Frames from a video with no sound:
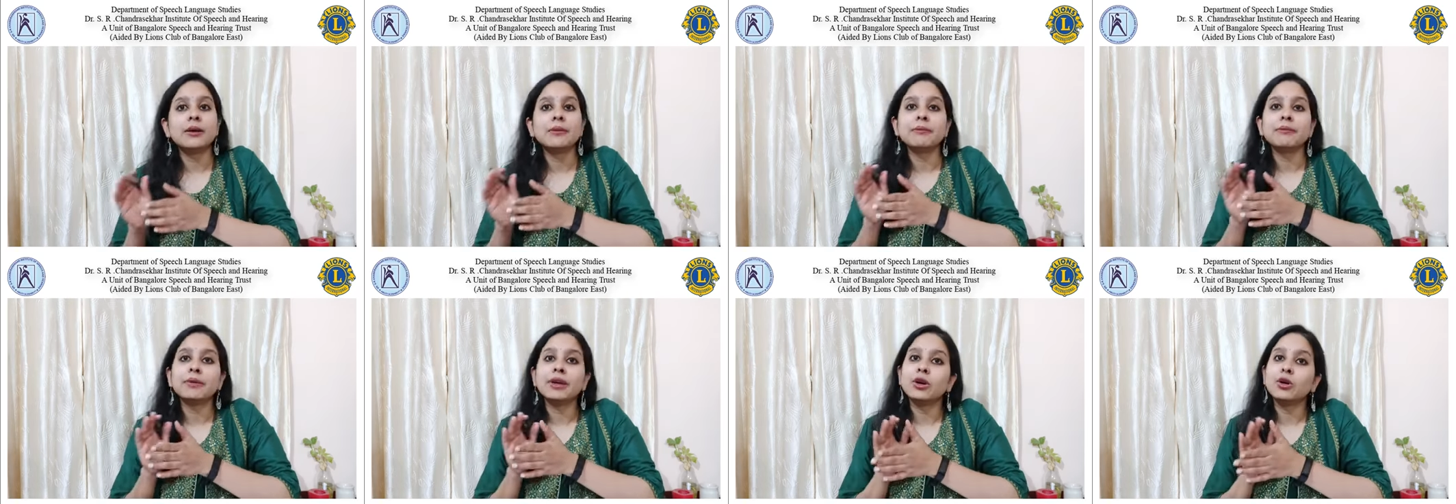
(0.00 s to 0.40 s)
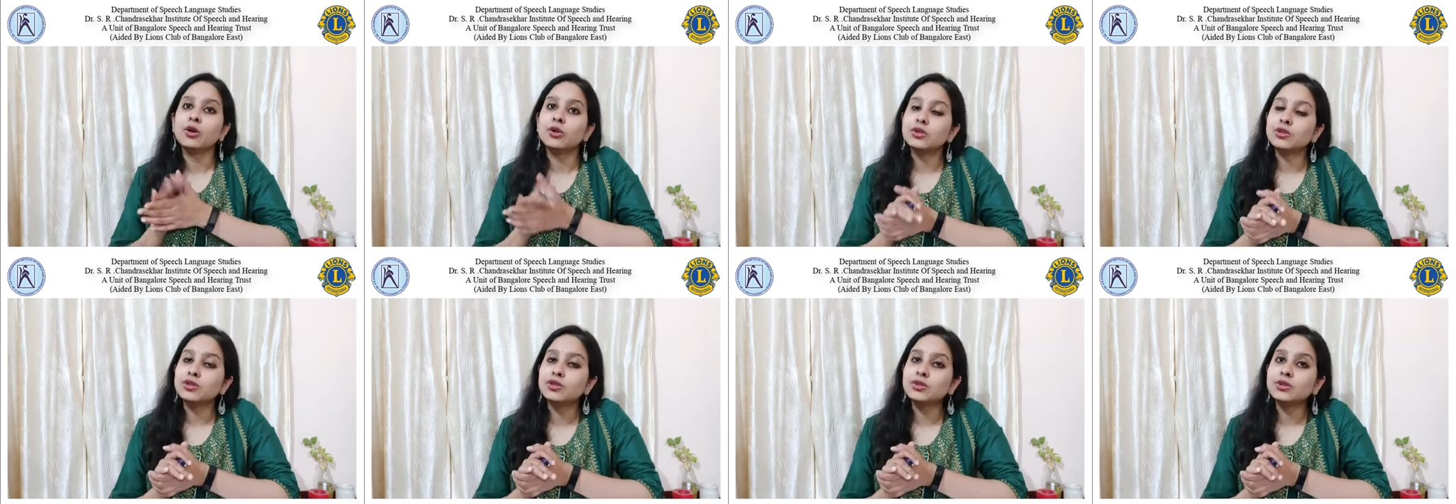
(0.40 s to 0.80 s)
may
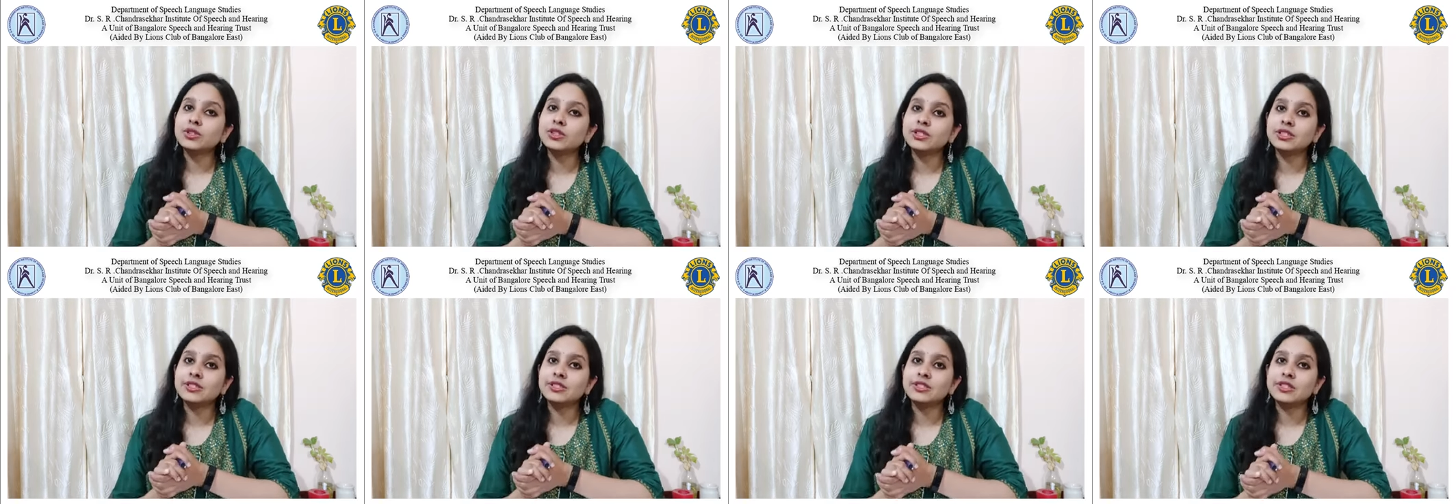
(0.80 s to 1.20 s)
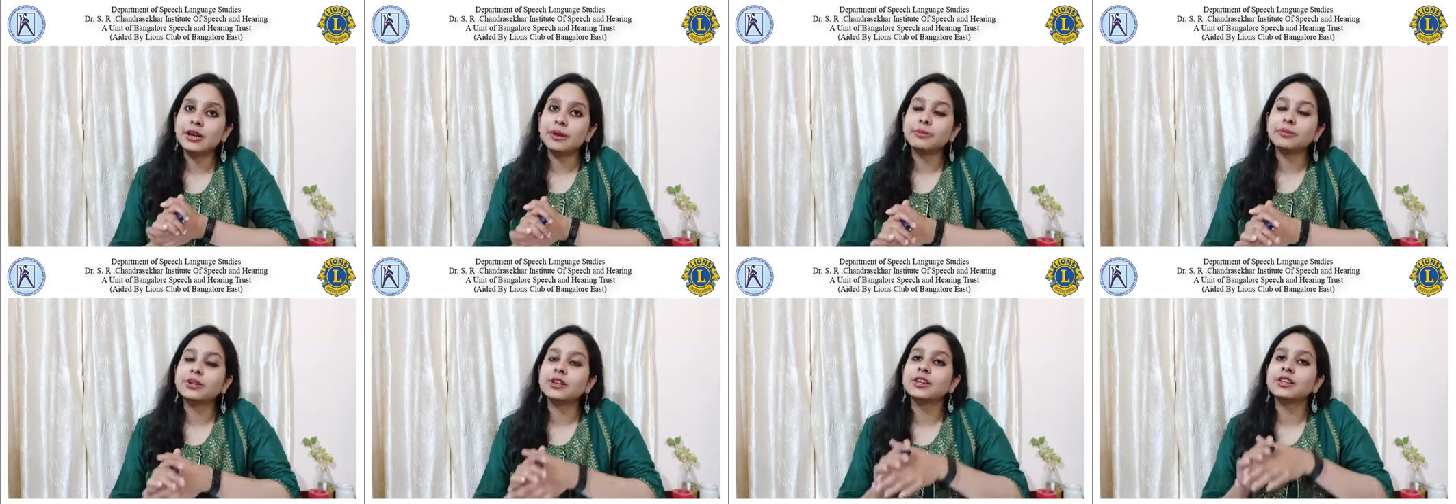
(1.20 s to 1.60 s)
also
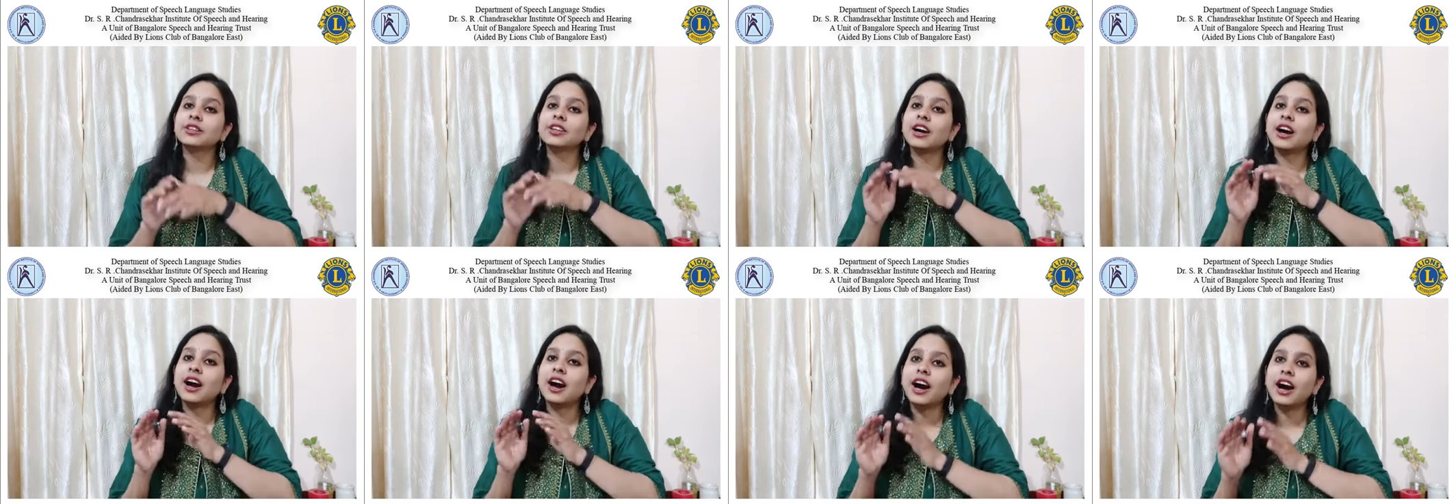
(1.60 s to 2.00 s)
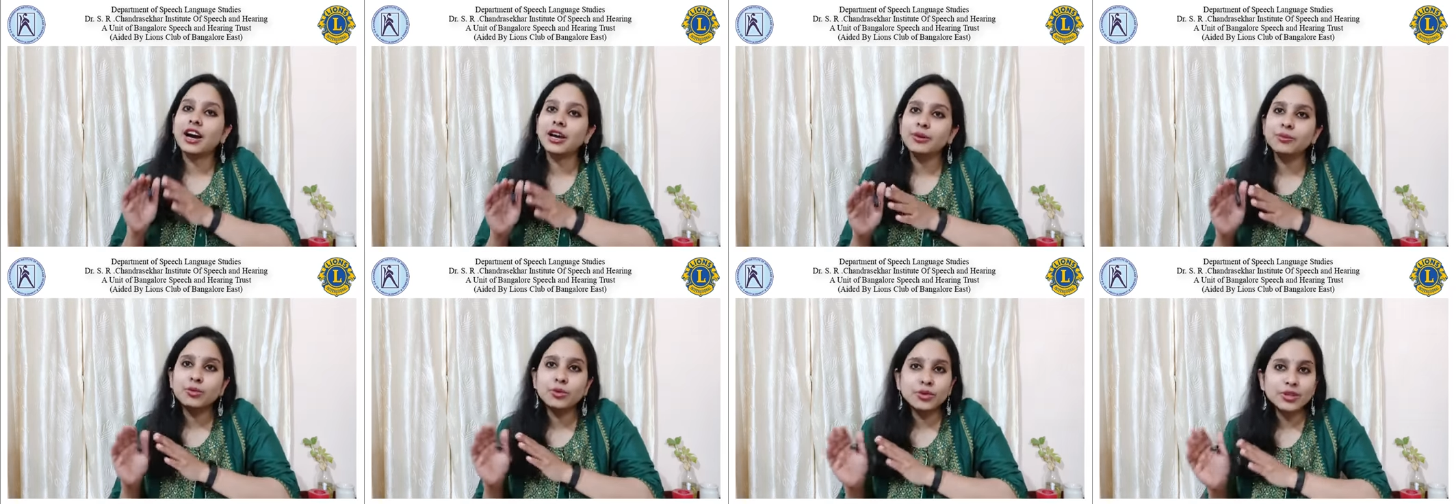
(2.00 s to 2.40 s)
disrupt the
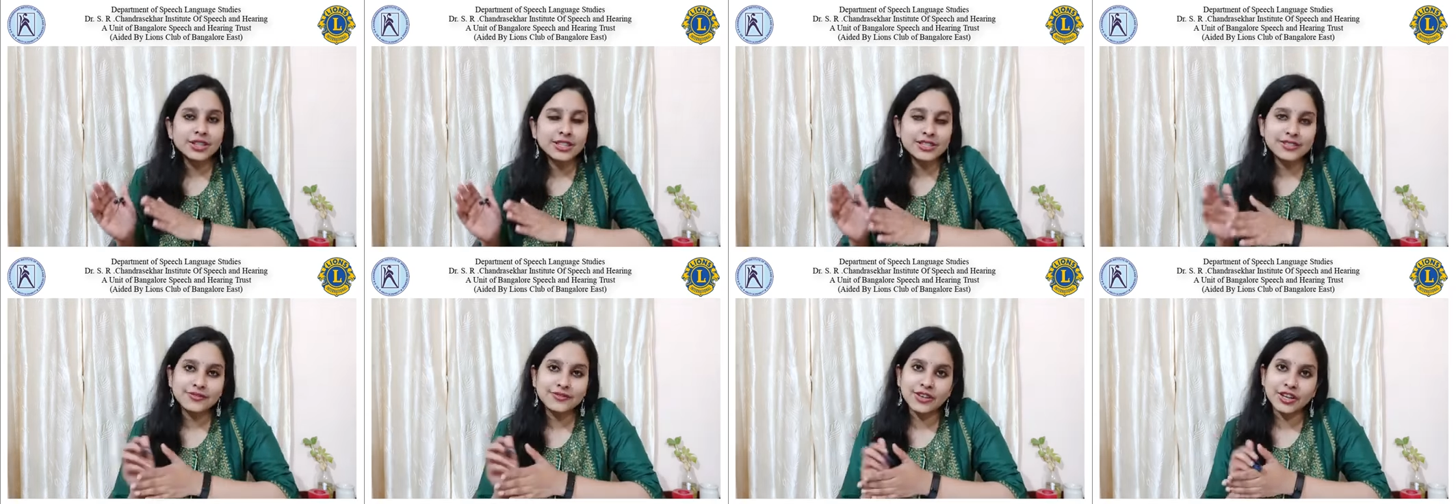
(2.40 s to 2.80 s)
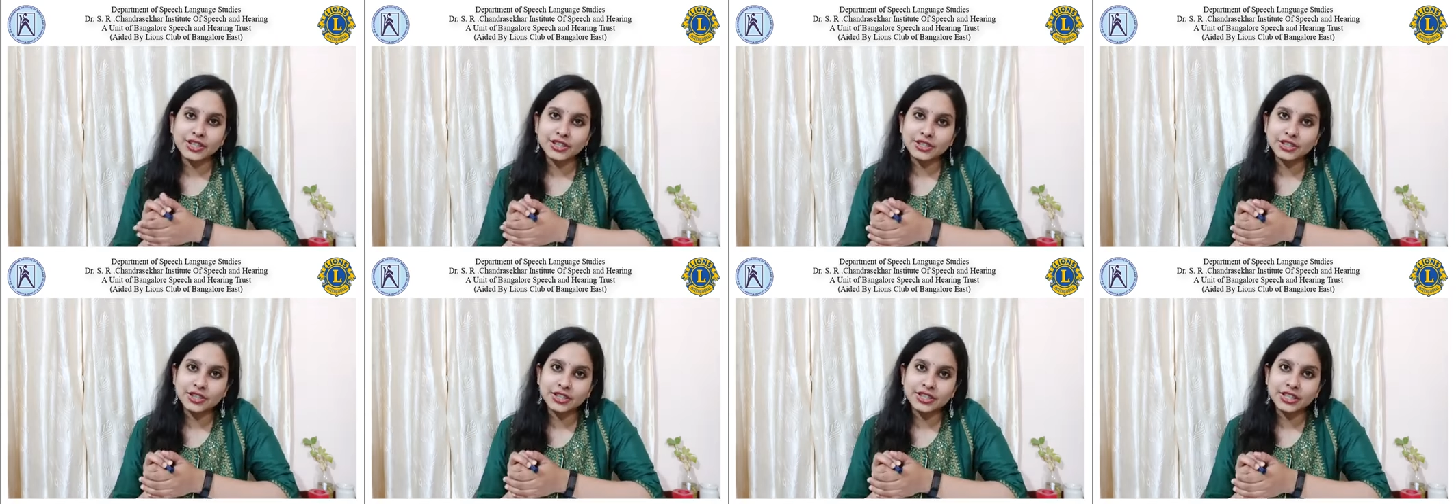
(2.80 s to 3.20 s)
harmonious
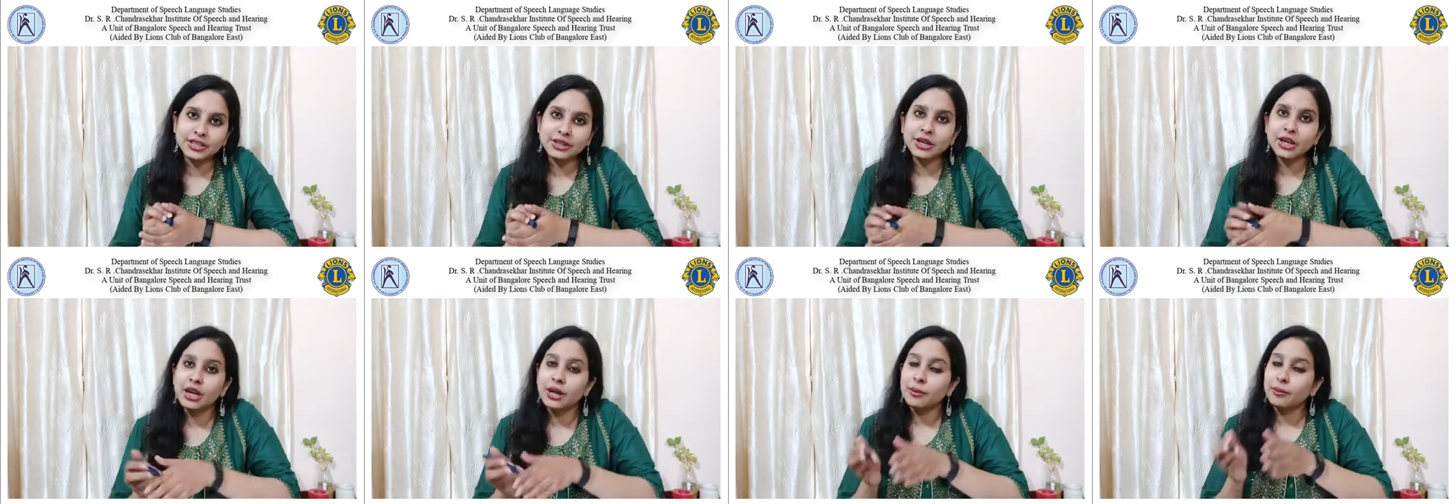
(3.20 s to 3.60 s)
functioning